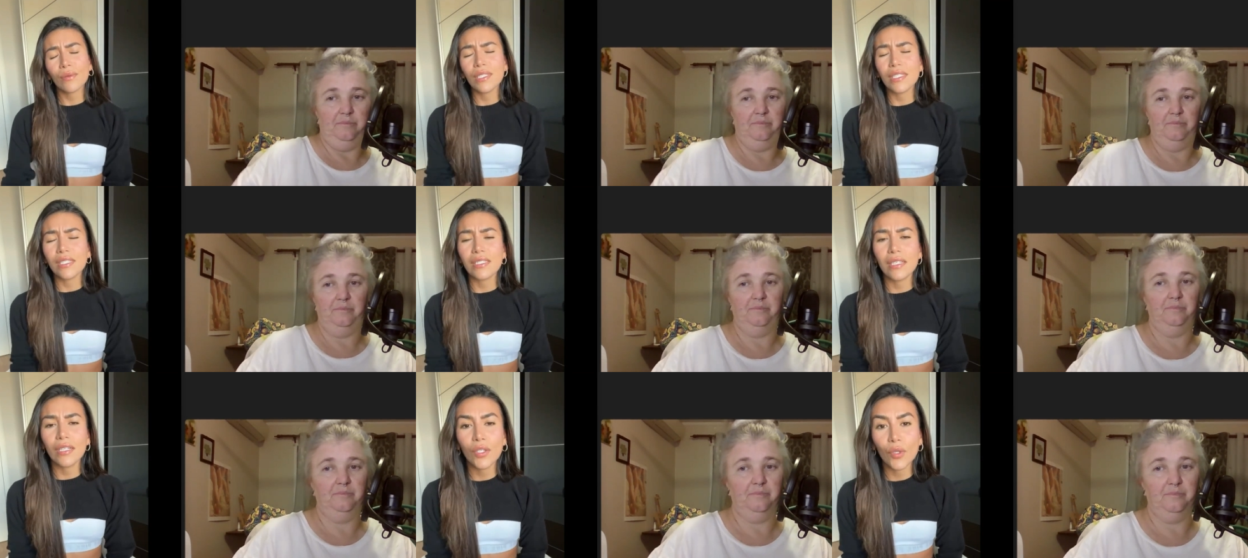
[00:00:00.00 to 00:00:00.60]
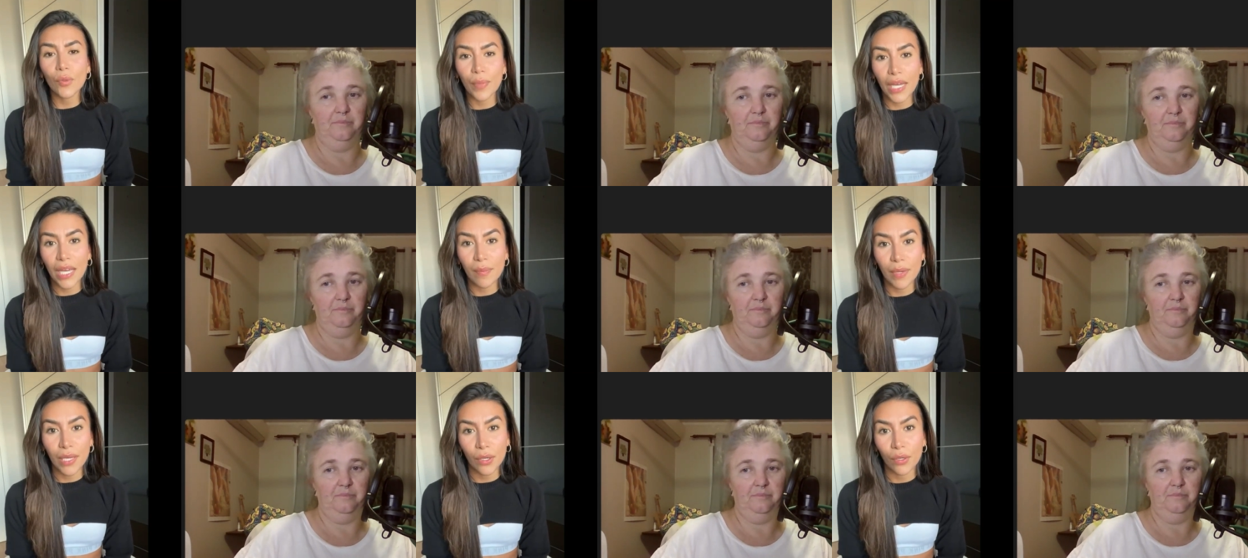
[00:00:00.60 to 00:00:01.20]
Speaker 1: there was this
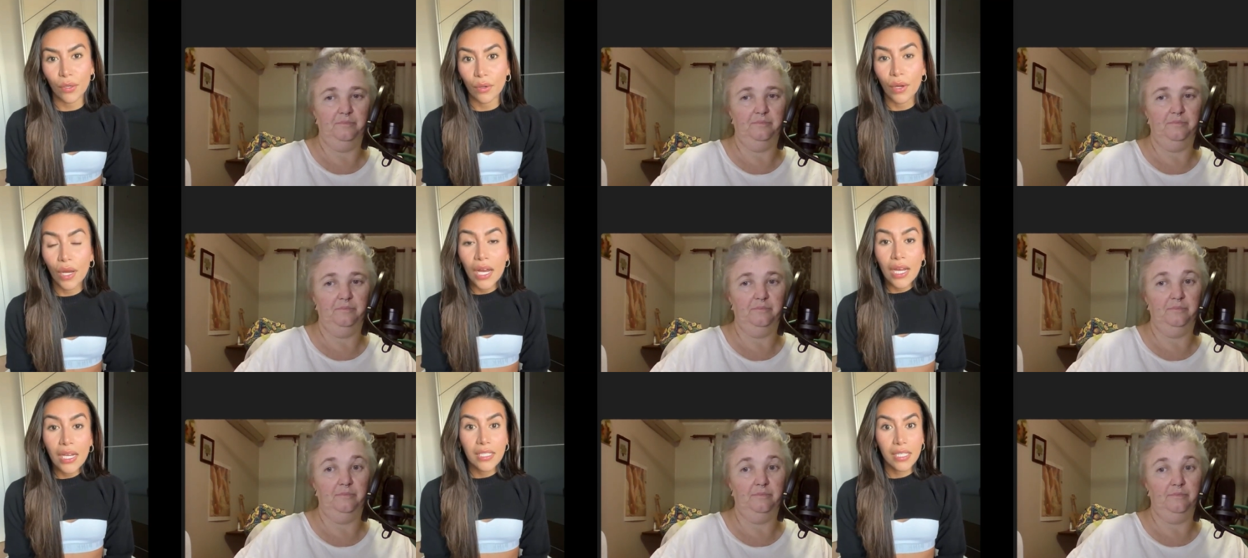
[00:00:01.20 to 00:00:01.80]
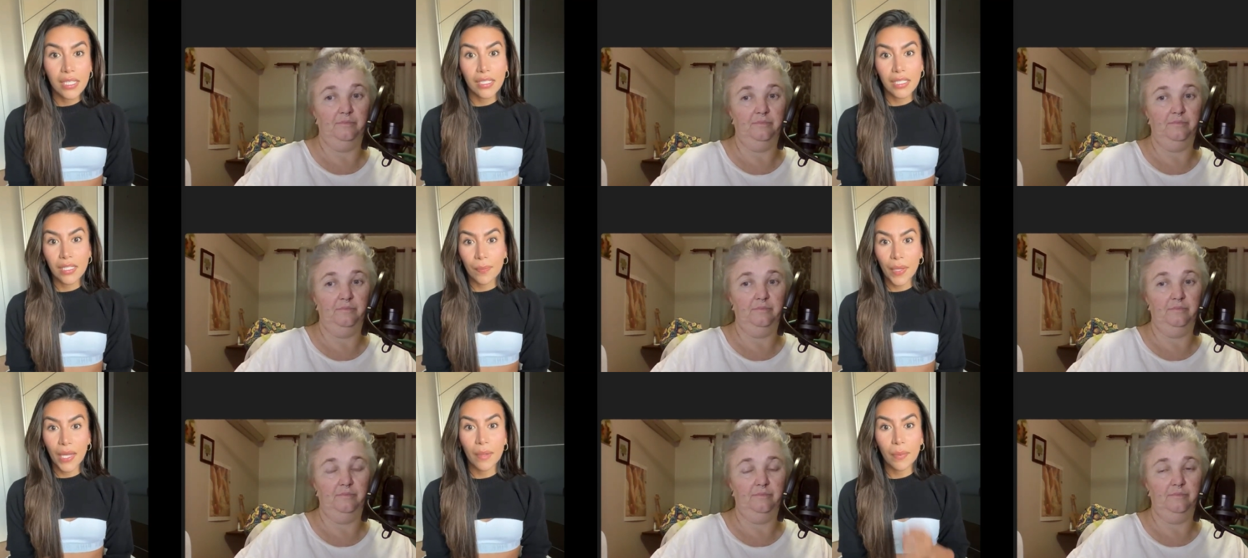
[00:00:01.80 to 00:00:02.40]
little baby who,
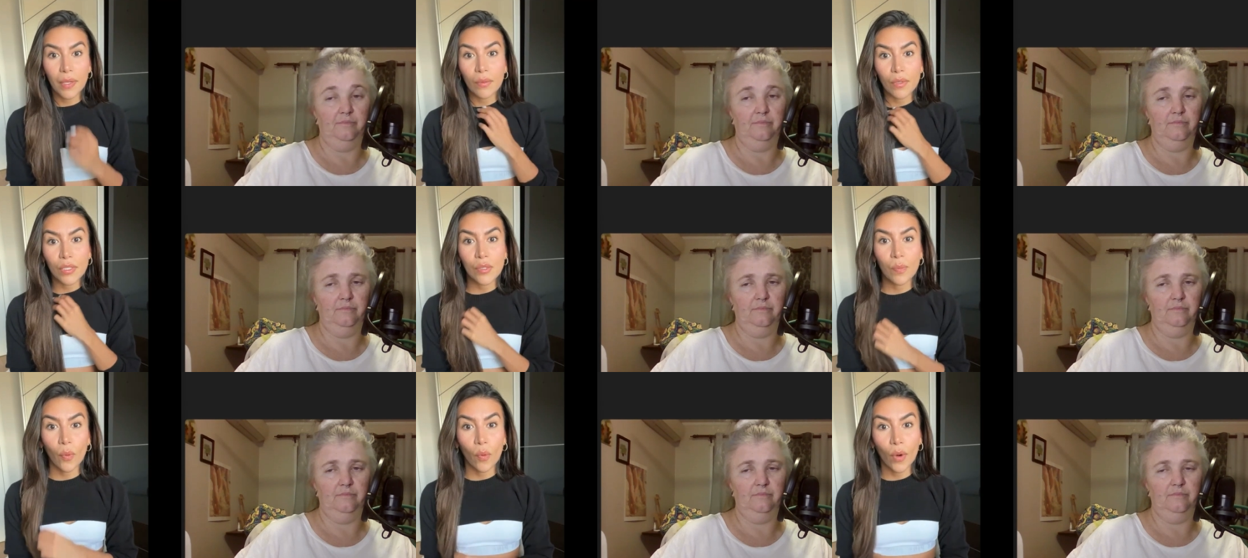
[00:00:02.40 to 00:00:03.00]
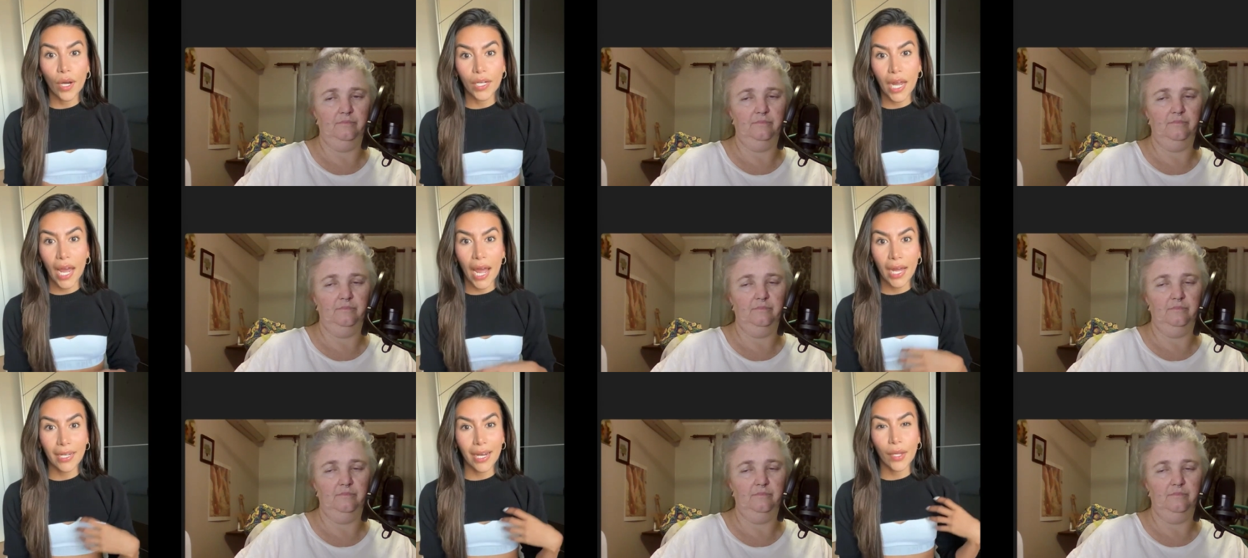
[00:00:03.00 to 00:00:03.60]
since the baby was
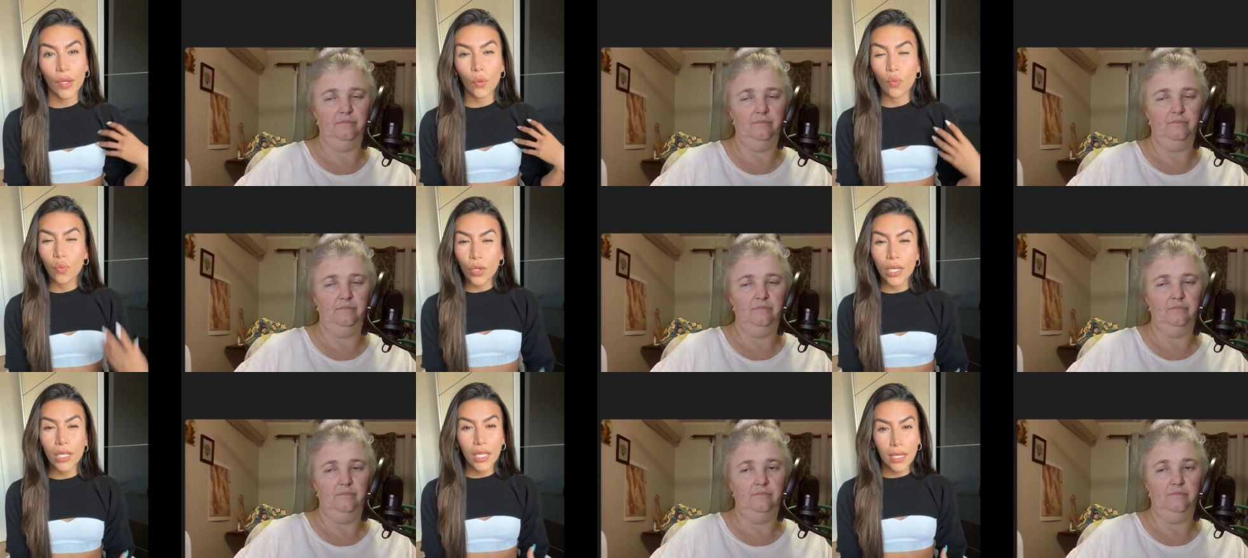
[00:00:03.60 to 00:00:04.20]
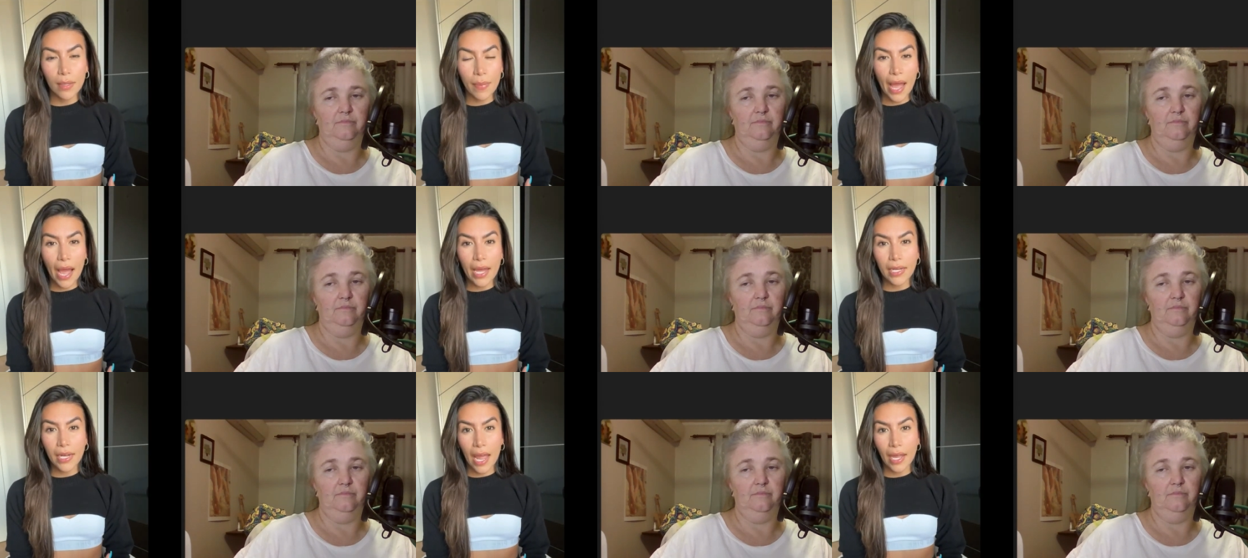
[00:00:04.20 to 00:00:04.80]
born, had like
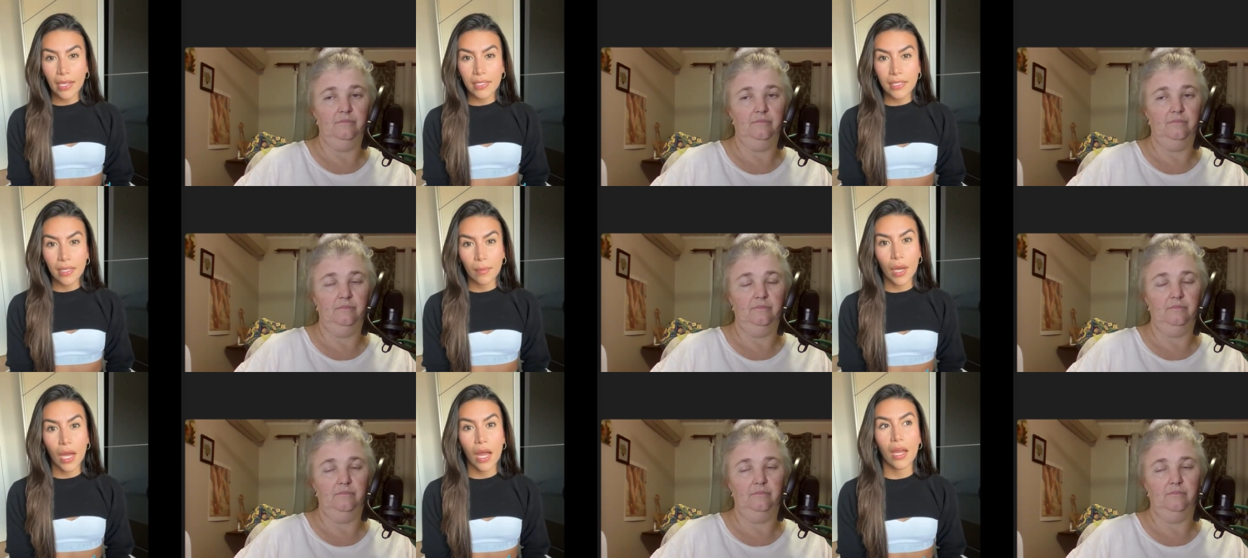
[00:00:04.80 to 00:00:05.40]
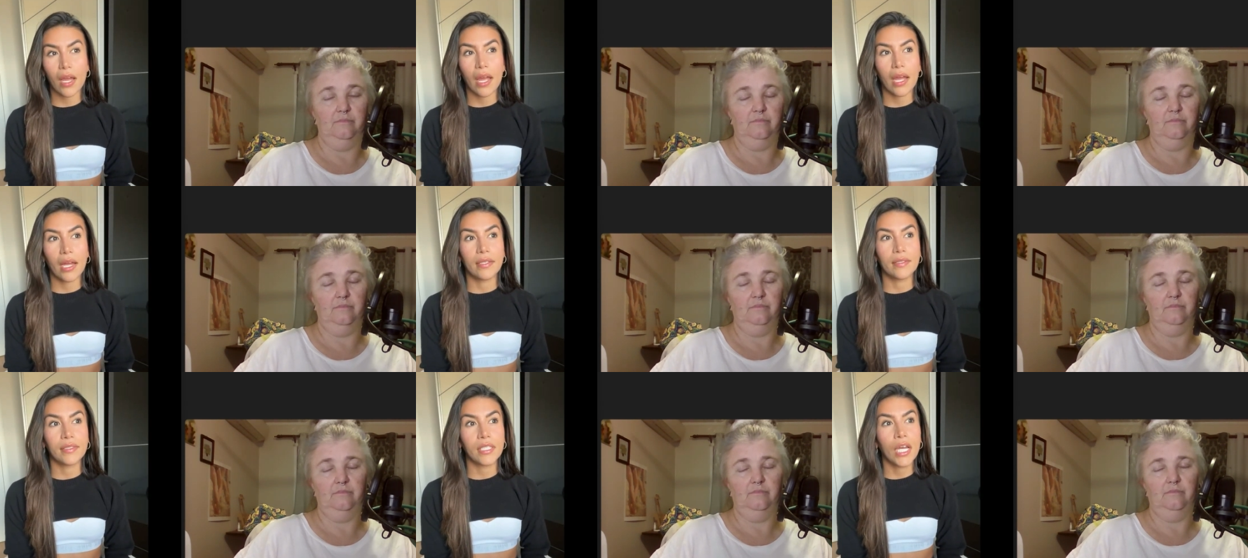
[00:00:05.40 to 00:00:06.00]
really bad
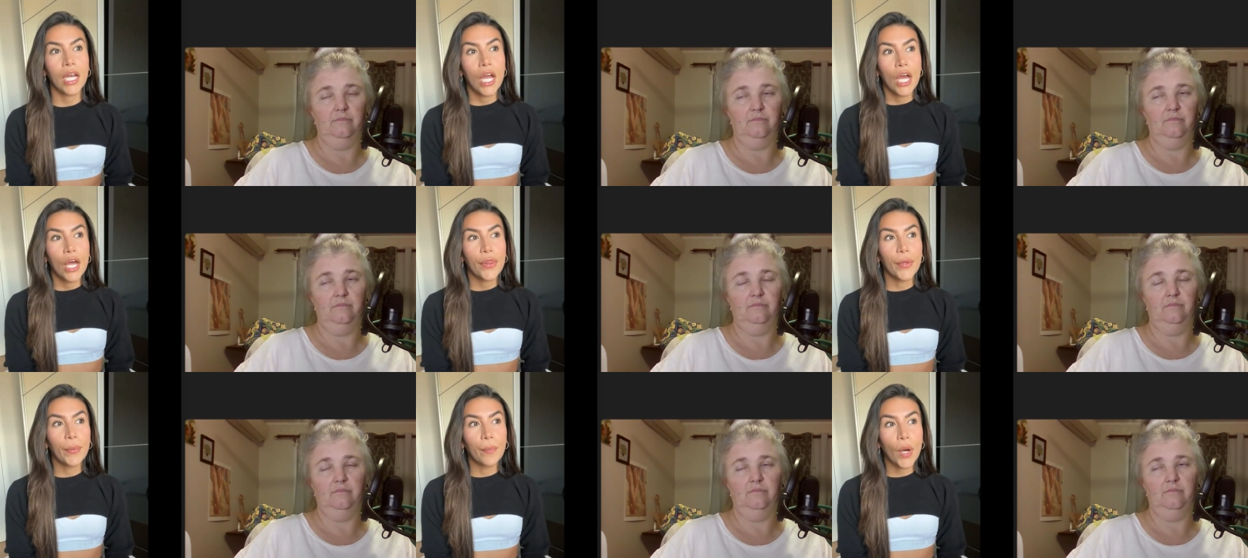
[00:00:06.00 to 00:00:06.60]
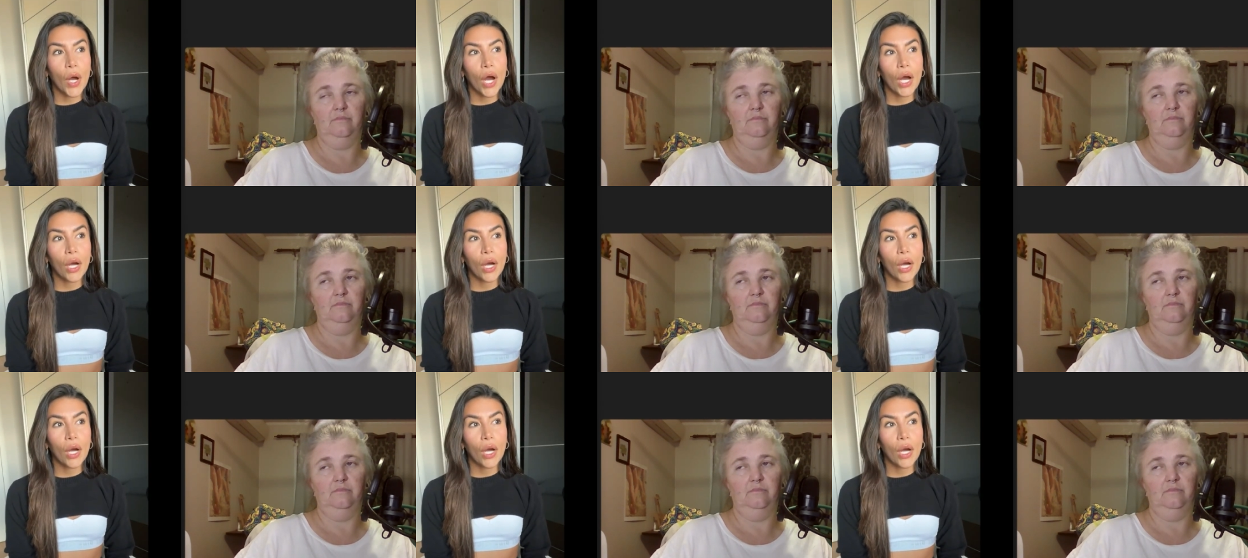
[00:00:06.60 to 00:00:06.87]
eczema, and the